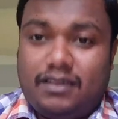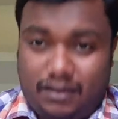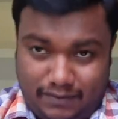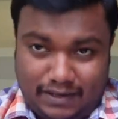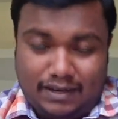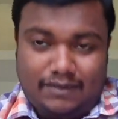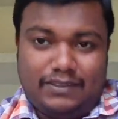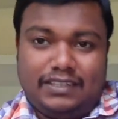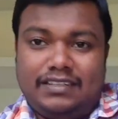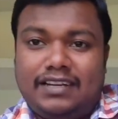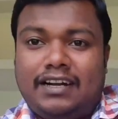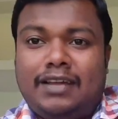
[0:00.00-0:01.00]
Even
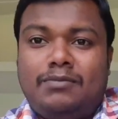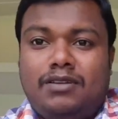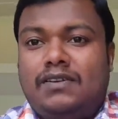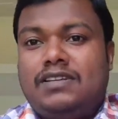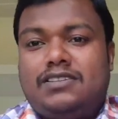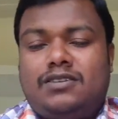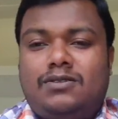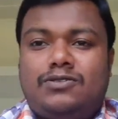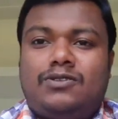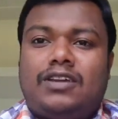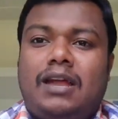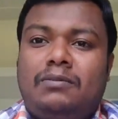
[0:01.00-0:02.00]
within that time, Livingston
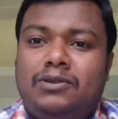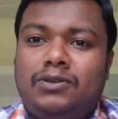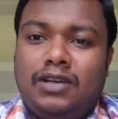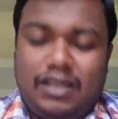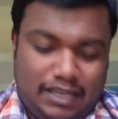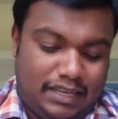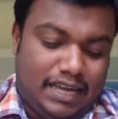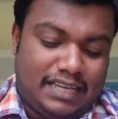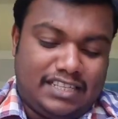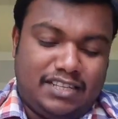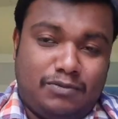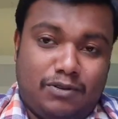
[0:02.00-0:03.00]
also came to
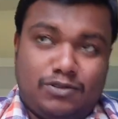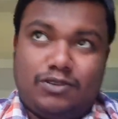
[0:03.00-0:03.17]
catch the ball.